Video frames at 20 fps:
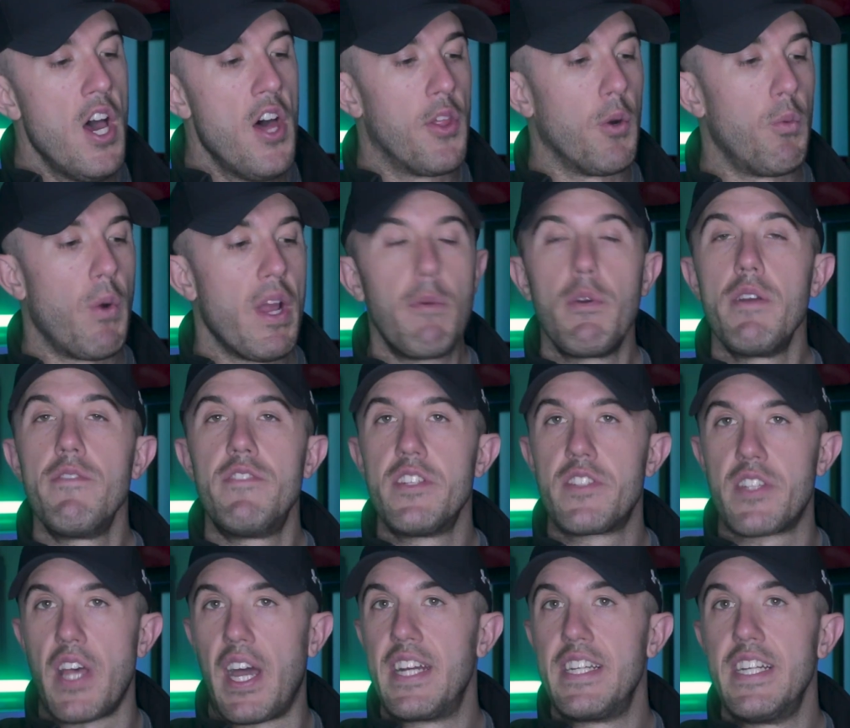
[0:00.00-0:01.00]
The way we've
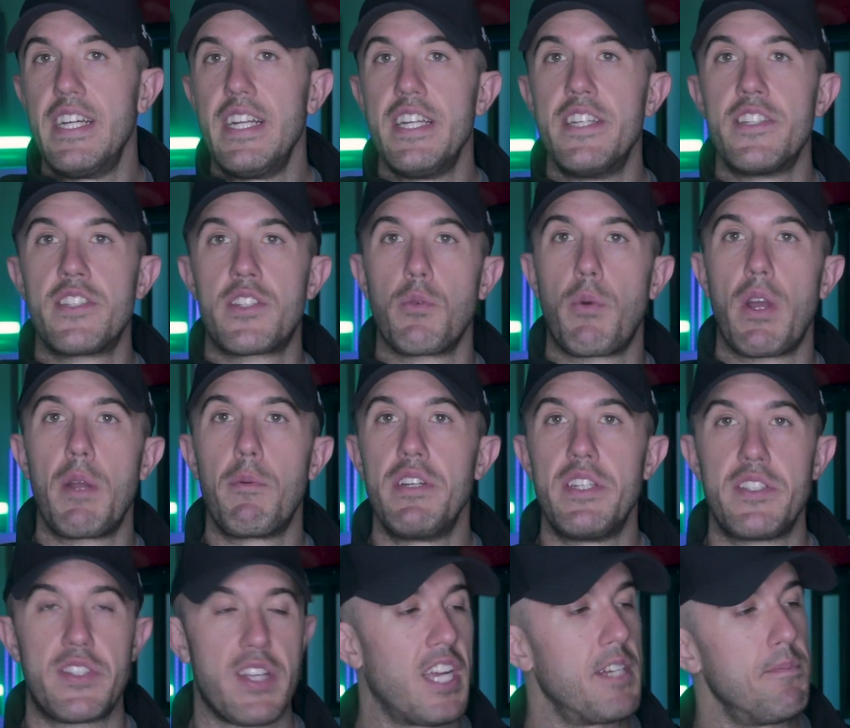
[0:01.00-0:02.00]
designed it is the way we
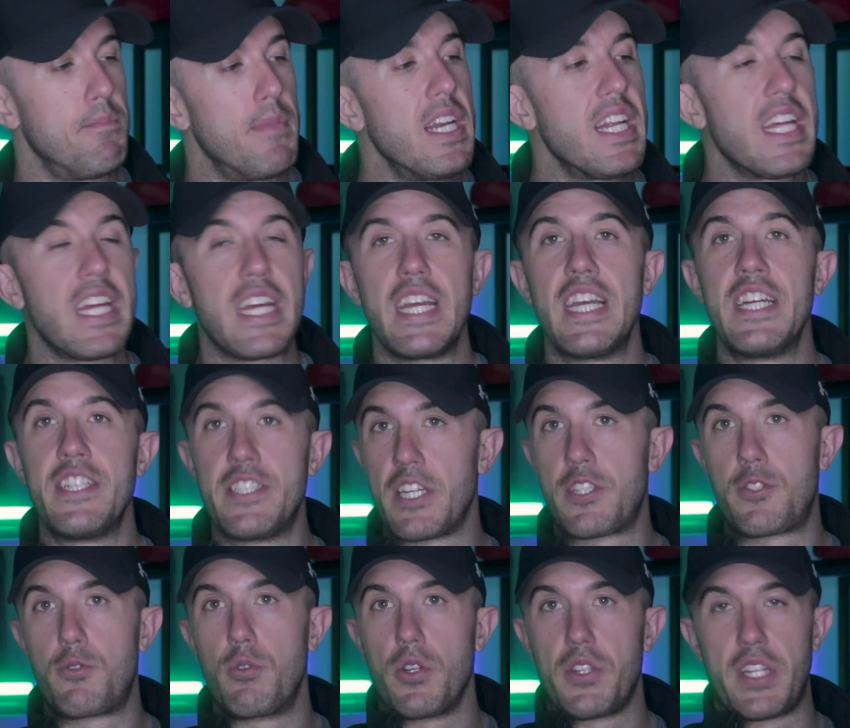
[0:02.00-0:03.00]
design many
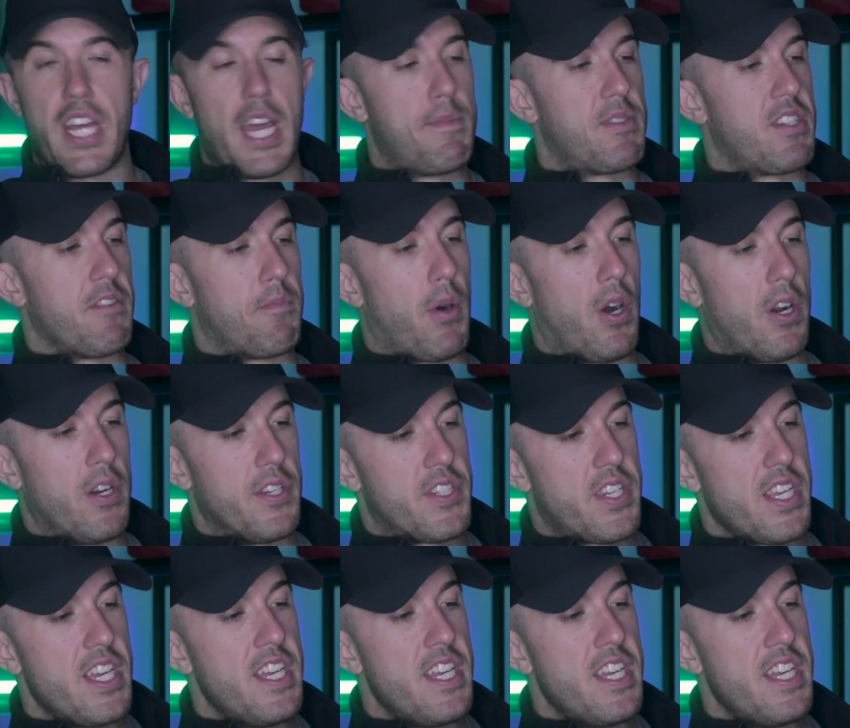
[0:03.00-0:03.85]
industrial types of parts,